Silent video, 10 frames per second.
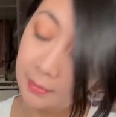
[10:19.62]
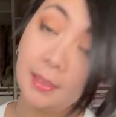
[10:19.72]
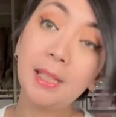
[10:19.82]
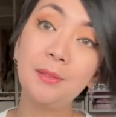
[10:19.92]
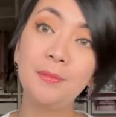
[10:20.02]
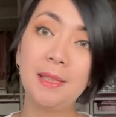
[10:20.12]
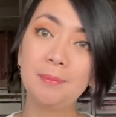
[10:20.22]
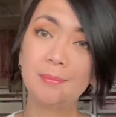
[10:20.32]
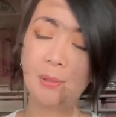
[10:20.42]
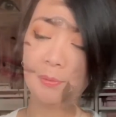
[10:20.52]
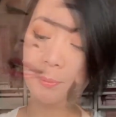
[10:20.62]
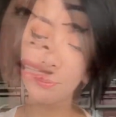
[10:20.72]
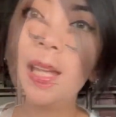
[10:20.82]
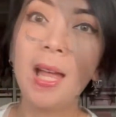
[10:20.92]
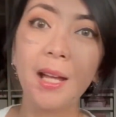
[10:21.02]
navy, of
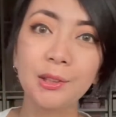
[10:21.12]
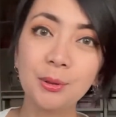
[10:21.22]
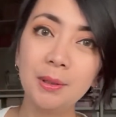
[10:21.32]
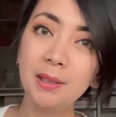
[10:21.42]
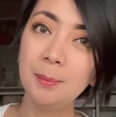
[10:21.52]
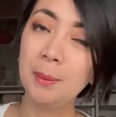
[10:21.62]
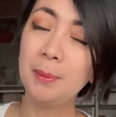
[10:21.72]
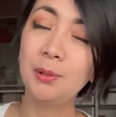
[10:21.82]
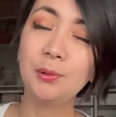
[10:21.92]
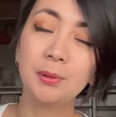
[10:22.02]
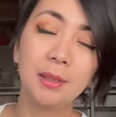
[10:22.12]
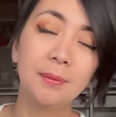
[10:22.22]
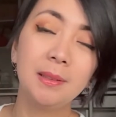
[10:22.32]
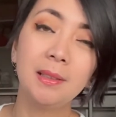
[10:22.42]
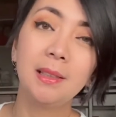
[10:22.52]
course. Actually, maybe you don't
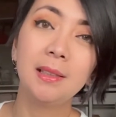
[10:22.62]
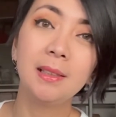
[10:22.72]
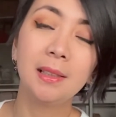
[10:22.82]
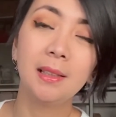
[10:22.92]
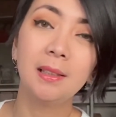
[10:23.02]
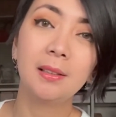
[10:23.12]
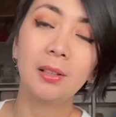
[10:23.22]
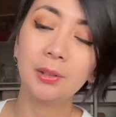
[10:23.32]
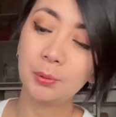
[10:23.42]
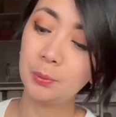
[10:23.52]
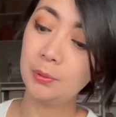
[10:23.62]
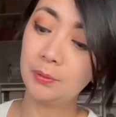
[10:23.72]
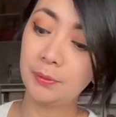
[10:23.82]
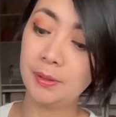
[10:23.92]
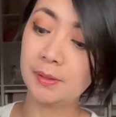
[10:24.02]
even need a card
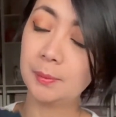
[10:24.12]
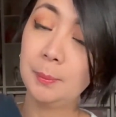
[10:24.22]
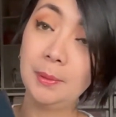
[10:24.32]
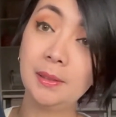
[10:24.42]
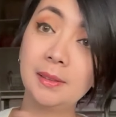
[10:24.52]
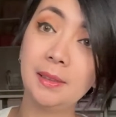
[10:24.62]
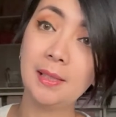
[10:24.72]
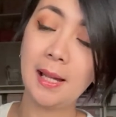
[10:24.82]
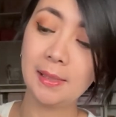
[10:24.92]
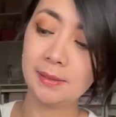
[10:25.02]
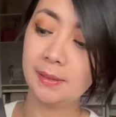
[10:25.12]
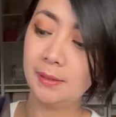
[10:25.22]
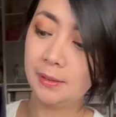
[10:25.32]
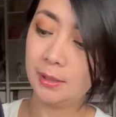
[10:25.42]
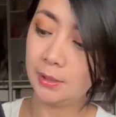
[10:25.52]
holder for this one because it has
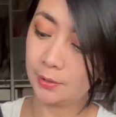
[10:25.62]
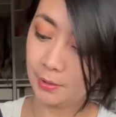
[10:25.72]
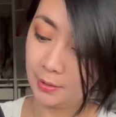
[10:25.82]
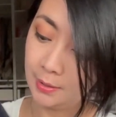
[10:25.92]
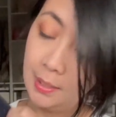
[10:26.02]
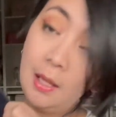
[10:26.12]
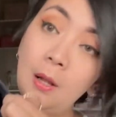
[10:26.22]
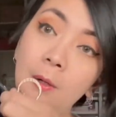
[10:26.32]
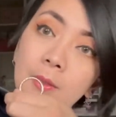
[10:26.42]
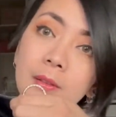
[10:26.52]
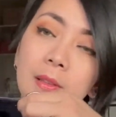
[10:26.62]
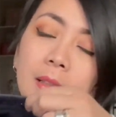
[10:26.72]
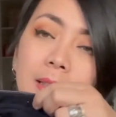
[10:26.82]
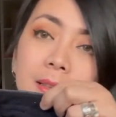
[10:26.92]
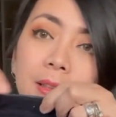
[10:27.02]
here on
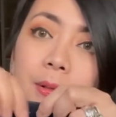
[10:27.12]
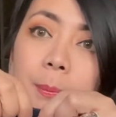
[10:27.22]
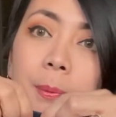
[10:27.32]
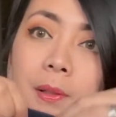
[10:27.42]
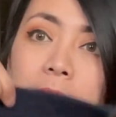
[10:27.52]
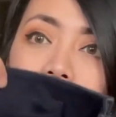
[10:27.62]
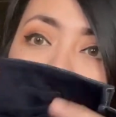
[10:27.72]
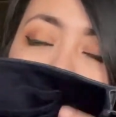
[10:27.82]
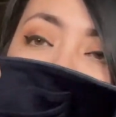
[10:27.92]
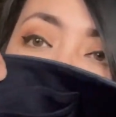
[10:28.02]
the interior part, on the